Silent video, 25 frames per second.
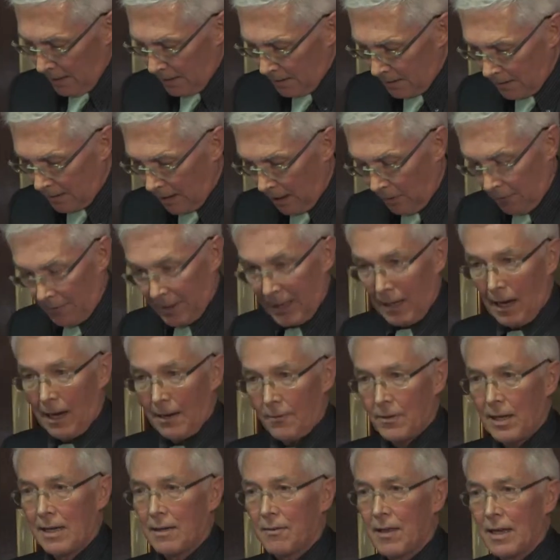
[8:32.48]
Now,
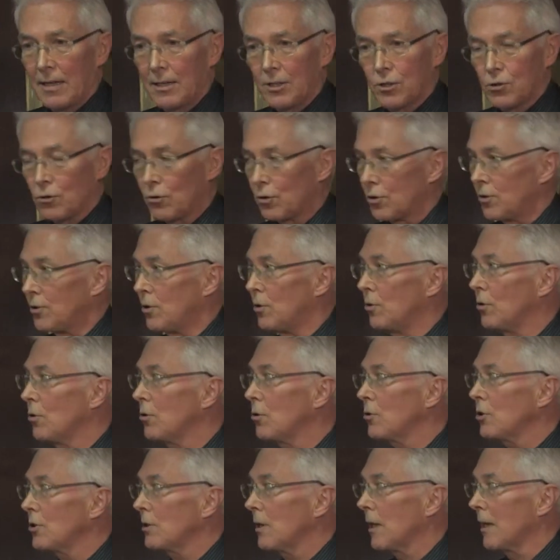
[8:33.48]
I think that is good
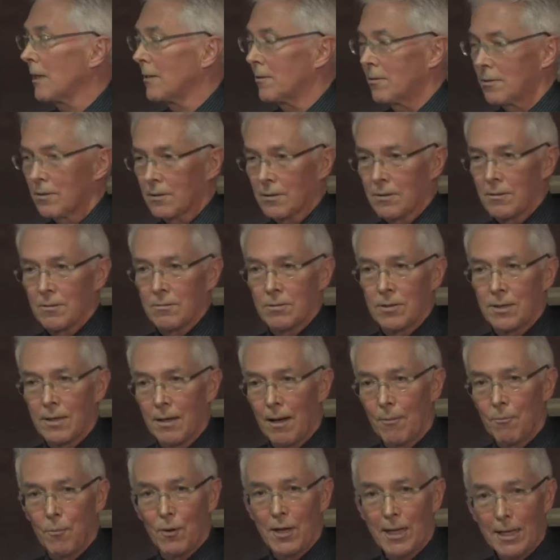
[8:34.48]
news, and
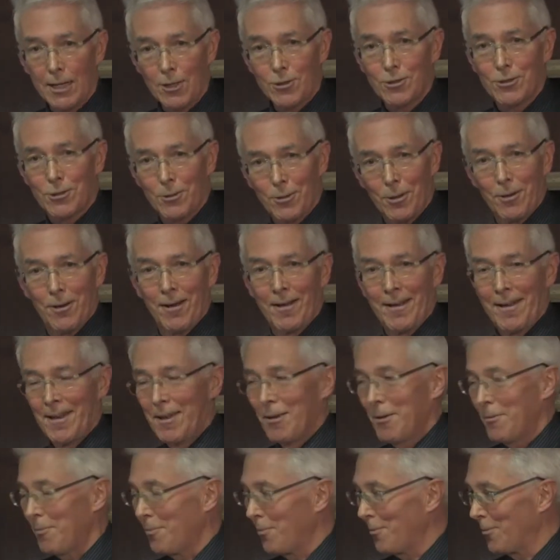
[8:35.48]
I'm pleased
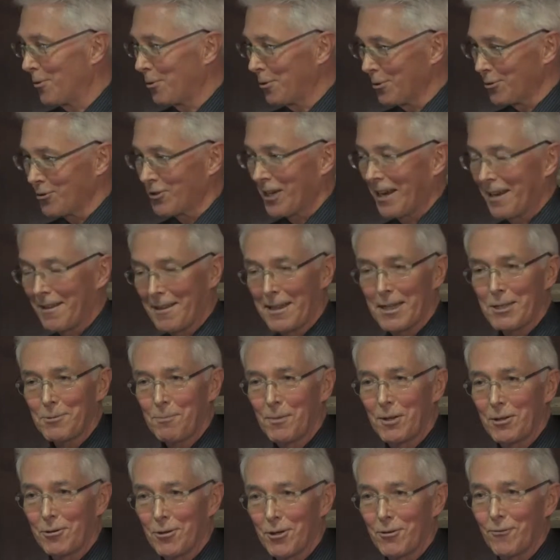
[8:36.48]
to say this,
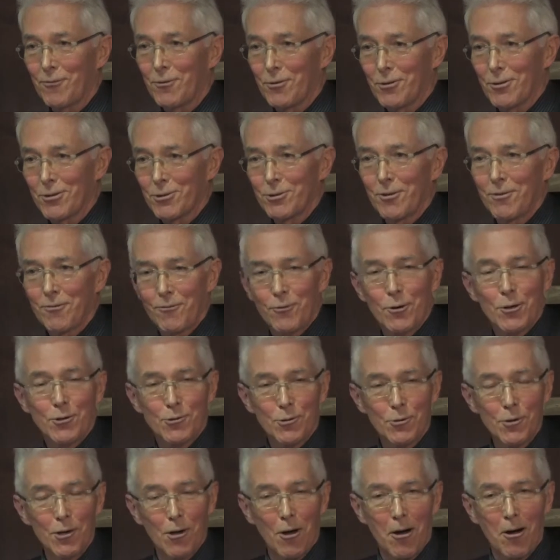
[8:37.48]
because for
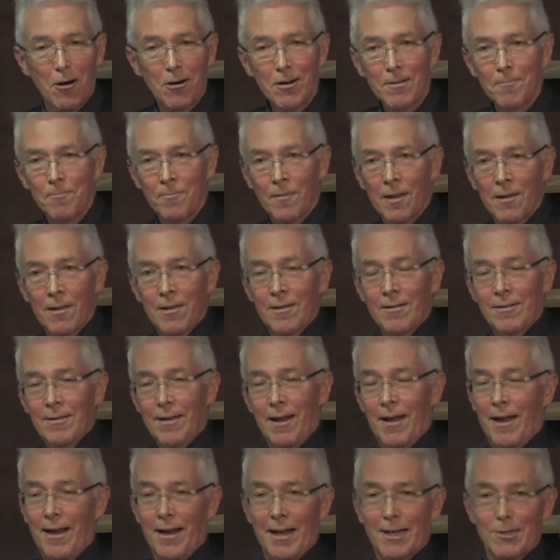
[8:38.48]
too long
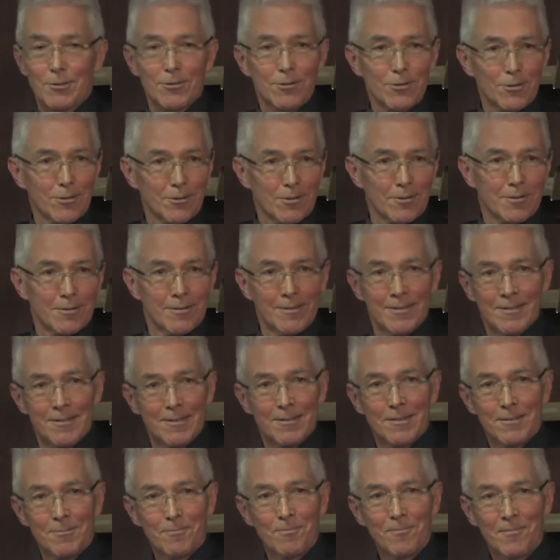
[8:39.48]
I
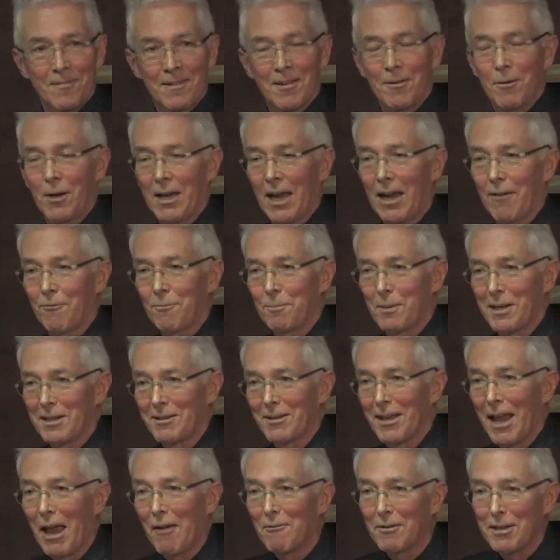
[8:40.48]
have been
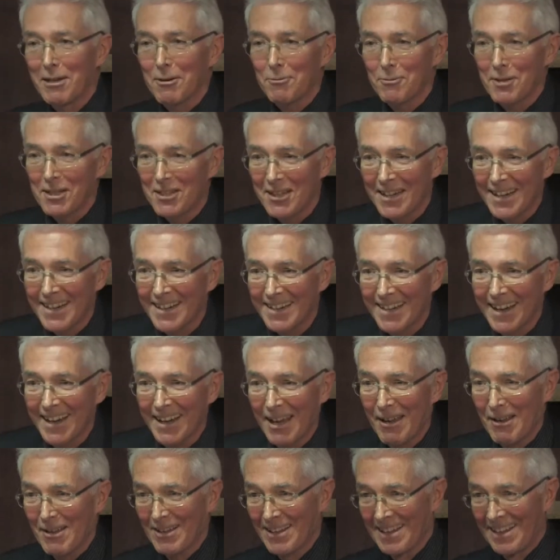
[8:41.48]
a heavy critic.
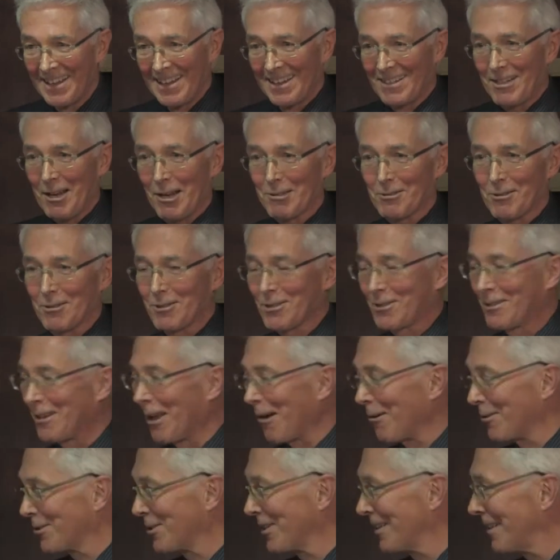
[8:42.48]
Tassos
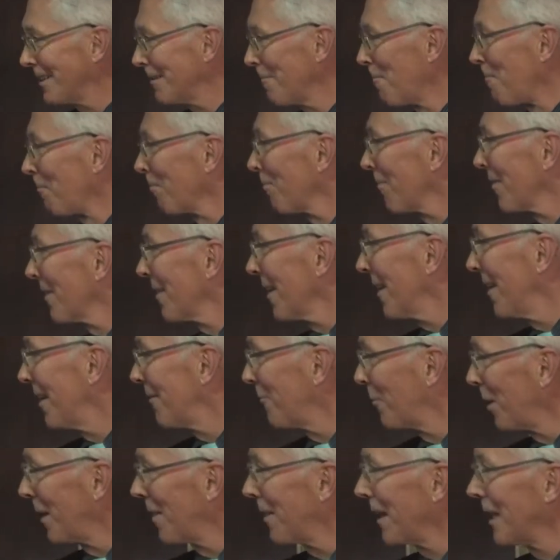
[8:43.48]
knows it,
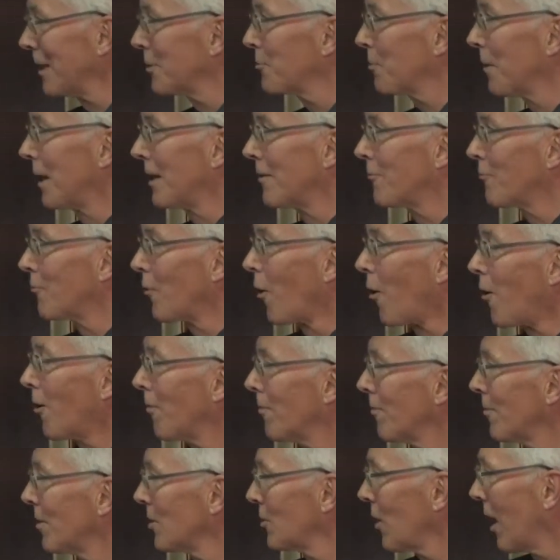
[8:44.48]
when things went
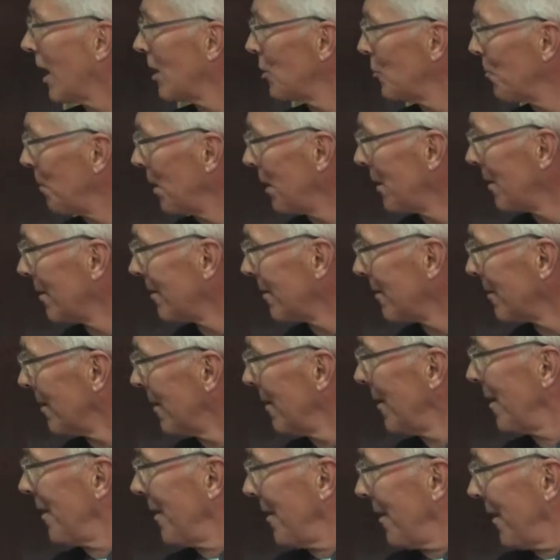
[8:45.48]
wrong with high speed in
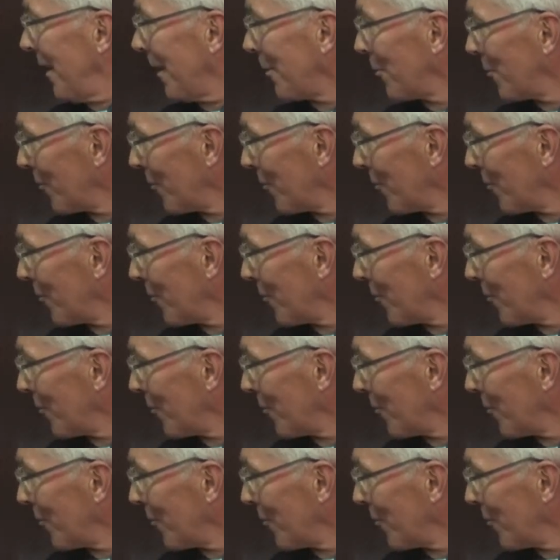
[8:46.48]
the